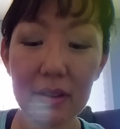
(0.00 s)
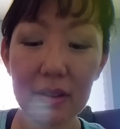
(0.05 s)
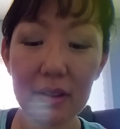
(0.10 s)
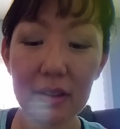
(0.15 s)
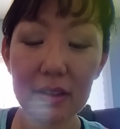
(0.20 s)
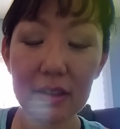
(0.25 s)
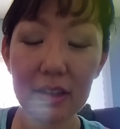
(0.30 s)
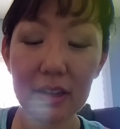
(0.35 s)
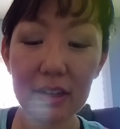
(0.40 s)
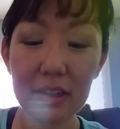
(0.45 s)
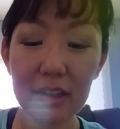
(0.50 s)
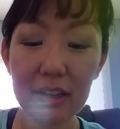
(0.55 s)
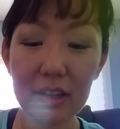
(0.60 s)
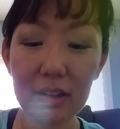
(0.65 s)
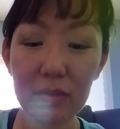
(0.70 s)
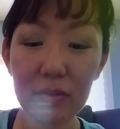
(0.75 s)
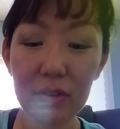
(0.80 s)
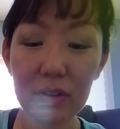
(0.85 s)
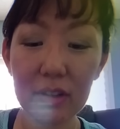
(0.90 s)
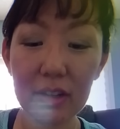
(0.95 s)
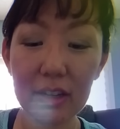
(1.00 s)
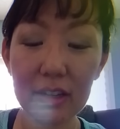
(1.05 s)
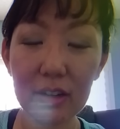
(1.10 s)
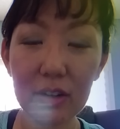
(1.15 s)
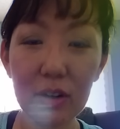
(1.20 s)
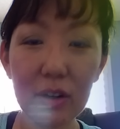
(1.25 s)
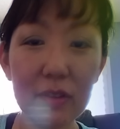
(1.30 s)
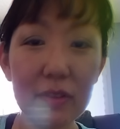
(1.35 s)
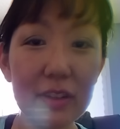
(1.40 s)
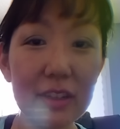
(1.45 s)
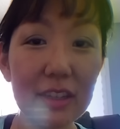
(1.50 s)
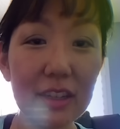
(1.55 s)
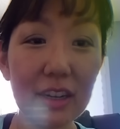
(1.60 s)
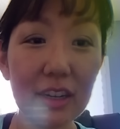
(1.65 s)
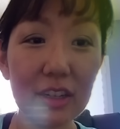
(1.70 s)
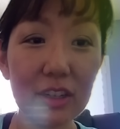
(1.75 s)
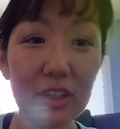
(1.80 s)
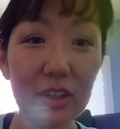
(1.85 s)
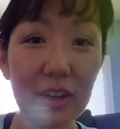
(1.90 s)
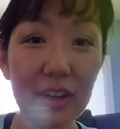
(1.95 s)
It's kind of like if you let go of these
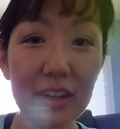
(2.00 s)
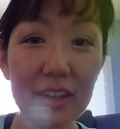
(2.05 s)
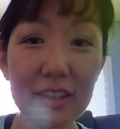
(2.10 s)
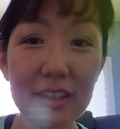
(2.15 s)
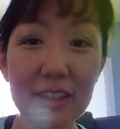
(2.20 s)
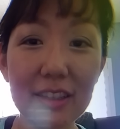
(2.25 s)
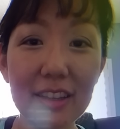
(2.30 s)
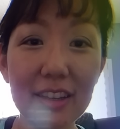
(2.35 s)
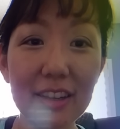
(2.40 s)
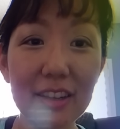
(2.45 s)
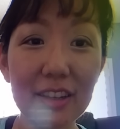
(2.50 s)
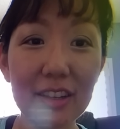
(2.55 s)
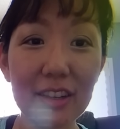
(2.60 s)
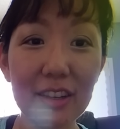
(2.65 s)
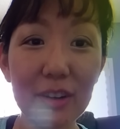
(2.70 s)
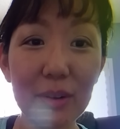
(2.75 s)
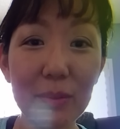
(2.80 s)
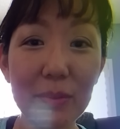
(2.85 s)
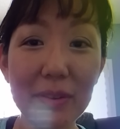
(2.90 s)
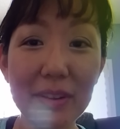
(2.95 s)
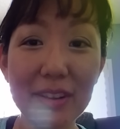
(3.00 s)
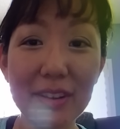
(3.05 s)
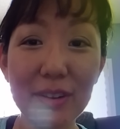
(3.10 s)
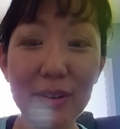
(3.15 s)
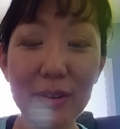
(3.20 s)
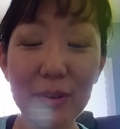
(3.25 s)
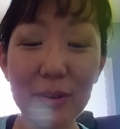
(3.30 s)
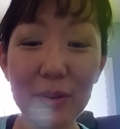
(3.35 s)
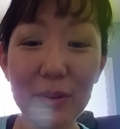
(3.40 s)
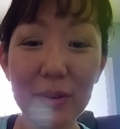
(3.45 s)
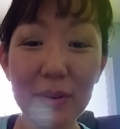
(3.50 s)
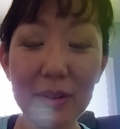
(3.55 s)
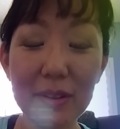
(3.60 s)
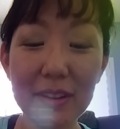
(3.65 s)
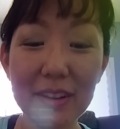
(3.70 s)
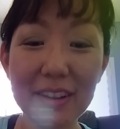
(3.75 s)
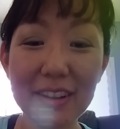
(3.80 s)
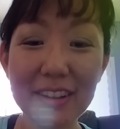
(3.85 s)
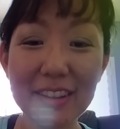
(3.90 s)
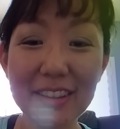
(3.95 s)
contracts, then there'll be no
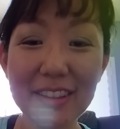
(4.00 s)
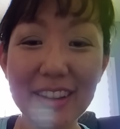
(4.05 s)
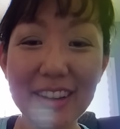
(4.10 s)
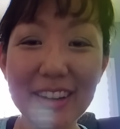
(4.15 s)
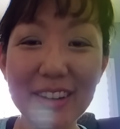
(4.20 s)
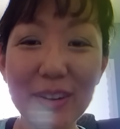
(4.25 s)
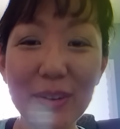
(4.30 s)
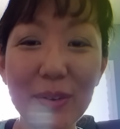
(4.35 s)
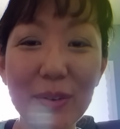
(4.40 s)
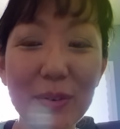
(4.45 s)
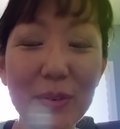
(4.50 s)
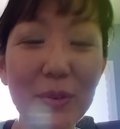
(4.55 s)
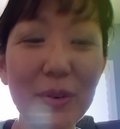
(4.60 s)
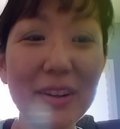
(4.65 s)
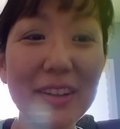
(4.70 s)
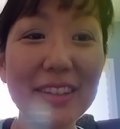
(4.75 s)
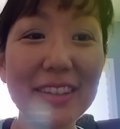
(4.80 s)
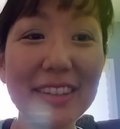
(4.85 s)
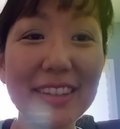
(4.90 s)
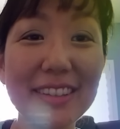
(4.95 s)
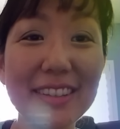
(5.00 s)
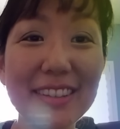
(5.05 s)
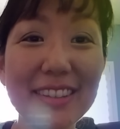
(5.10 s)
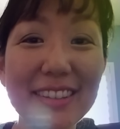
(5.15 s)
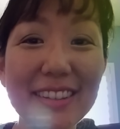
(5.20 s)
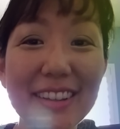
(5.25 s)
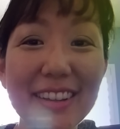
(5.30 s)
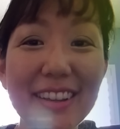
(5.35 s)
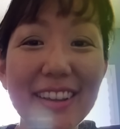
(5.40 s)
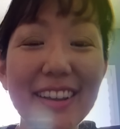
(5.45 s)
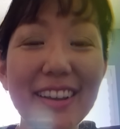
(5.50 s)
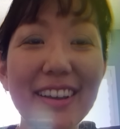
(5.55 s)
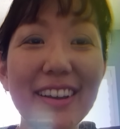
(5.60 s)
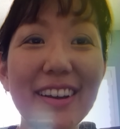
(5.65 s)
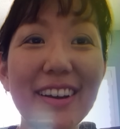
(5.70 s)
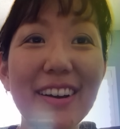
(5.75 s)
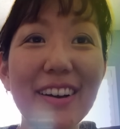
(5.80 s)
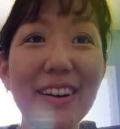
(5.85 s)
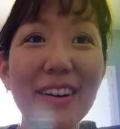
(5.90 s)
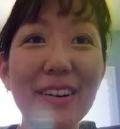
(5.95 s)
reasons
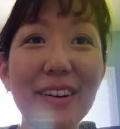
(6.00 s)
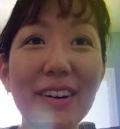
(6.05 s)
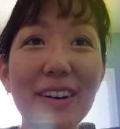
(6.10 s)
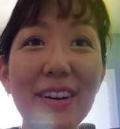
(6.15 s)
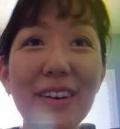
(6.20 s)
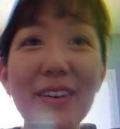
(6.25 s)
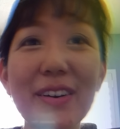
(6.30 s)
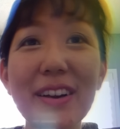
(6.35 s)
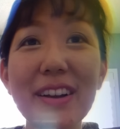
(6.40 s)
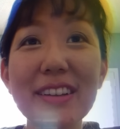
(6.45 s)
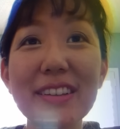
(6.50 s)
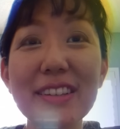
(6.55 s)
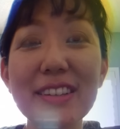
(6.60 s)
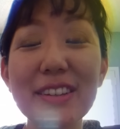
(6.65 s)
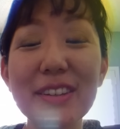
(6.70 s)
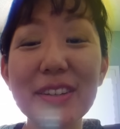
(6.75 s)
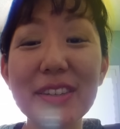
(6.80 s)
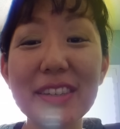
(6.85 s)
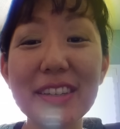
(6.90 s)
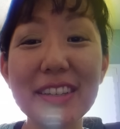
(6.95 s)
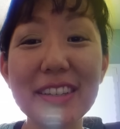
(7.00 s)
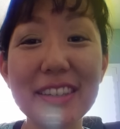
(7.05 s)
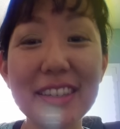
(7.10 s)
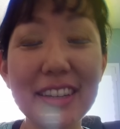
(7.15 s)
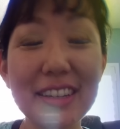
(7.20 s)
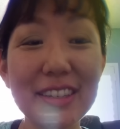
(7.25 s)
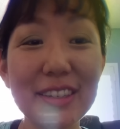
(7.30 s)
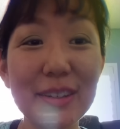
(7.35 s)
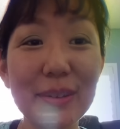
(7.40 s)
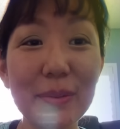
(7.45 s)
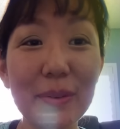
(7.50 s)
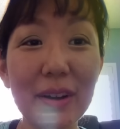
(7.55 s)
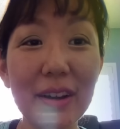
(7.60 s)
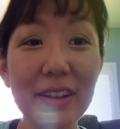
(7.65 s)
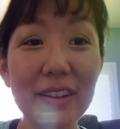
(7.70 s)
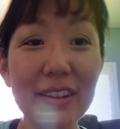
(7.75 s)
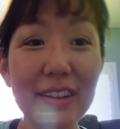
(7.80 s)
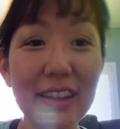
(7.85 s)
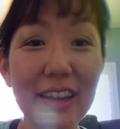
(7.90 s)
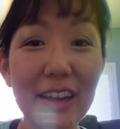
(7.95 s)
or excuses as to why
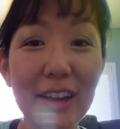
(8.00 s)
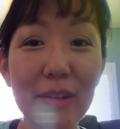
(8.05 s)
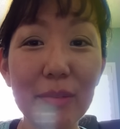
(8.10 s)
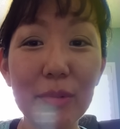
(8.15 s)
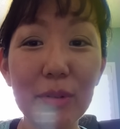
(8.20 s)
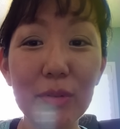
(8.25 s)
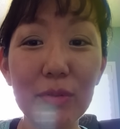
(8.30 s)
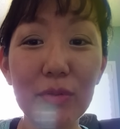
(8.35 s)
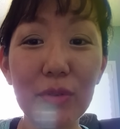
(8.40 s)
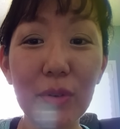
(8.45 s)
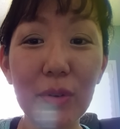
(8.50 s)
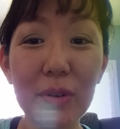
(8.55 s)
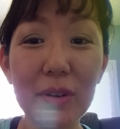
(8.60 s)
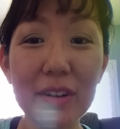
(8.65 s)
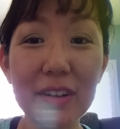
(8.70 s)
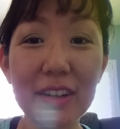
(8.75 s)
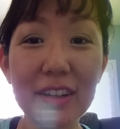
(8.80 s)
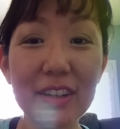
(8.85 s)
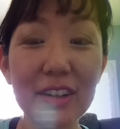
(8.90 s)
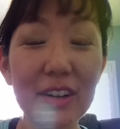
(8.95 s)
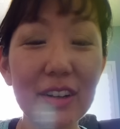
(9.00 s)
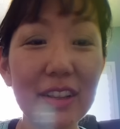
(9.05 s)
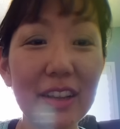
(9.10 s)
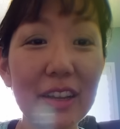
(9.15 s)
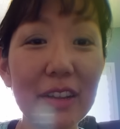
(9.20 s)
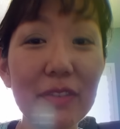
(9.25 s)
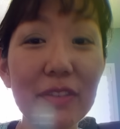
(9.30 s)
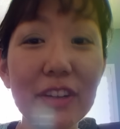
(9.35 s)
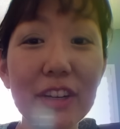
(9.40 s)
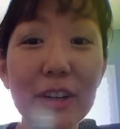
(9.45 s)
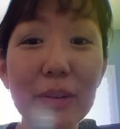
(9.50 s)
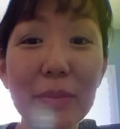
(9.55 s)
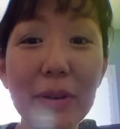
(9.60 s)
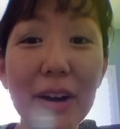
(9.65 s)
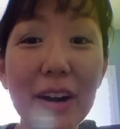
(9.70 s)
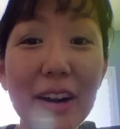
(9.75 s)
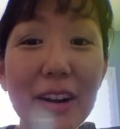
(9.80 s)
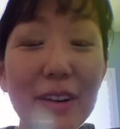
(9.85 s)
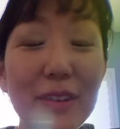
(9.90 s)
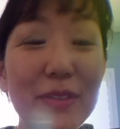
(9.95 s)
you can't move forward in your life in a
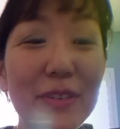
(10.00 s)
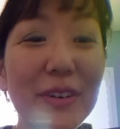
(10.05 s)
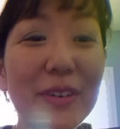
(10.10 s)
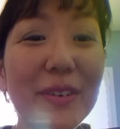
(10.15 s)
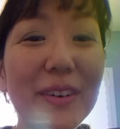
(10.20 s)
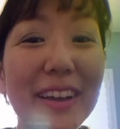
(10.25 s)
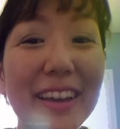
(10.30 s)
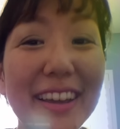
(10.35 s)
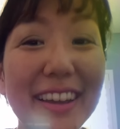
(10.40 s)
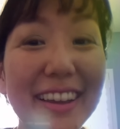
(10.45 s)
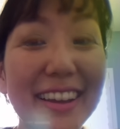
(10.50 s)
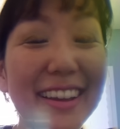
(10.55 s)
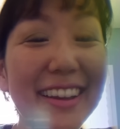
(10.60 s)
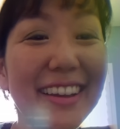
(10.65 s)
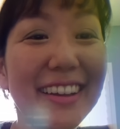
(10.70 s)
powerful way.